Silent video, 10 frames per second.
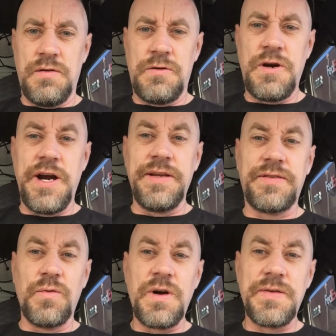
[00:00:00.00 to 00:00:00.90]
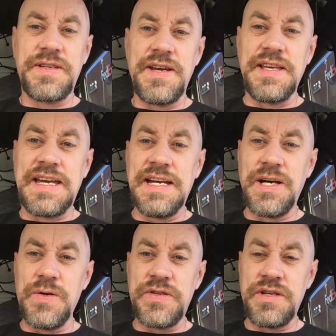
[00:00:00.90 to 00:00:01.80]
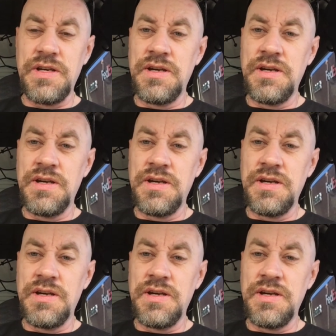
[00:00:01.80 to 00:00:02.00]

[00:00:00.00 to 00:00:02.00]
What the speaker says: All right, so we're outside the Kinko's.